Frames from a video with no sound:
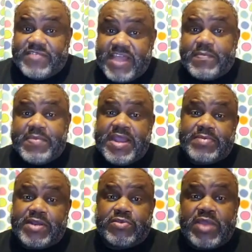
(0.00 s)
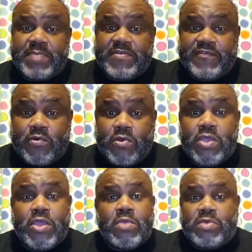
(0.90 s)
Never been able to do that before
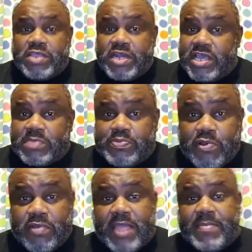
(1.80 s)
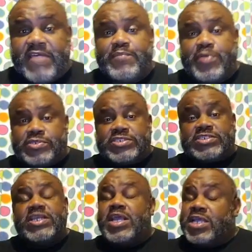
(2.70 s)
with any other program I've
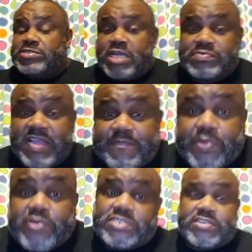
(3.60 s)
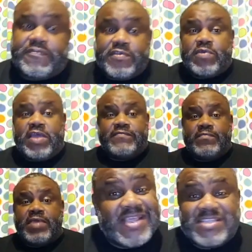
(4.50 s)
purchased, and trust me, I've purchased a few of
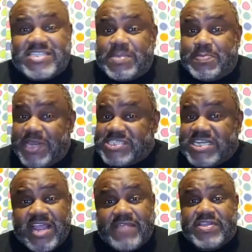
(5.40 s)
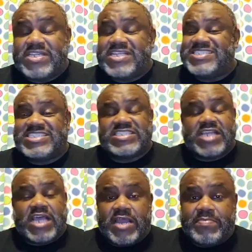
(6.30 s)
them. The simplicity of it is
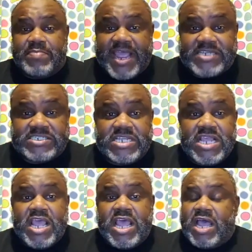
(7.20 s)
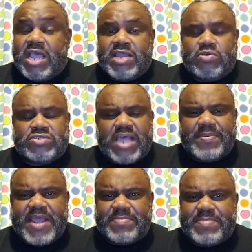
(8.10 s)
just unmatched. Uh, and on
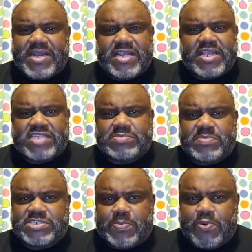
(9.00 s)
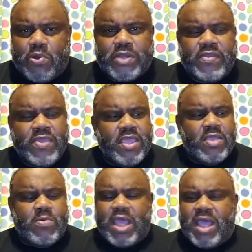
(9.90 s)
top of that, man, the customer support.
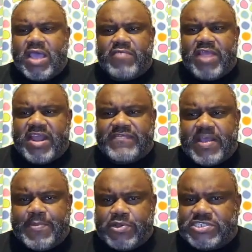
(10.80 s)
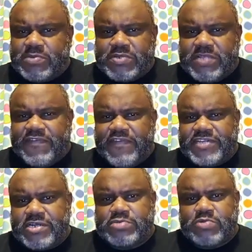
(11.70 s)
Uh, right after I purchased it, within
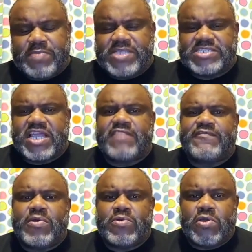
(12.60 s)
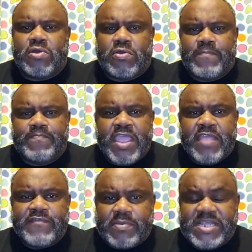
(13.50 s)
15 to 20 minutes, I got a phone call
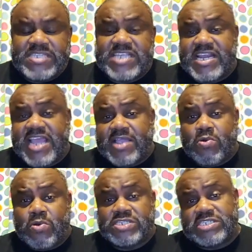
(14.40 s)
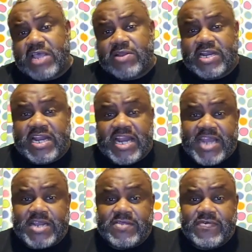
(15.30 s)
from Lisa at headquarters down in
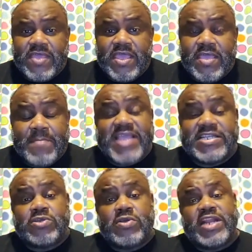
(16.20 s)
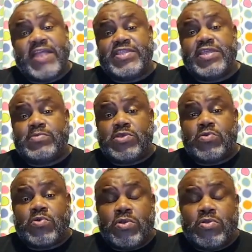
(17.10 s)
Atlanta, making sure that everything was
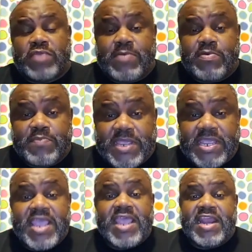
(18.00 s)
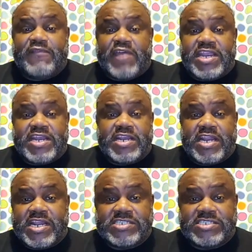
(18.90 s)
going okay with me and if I needed
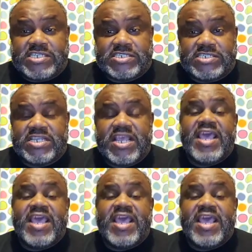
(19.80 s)
any assistance.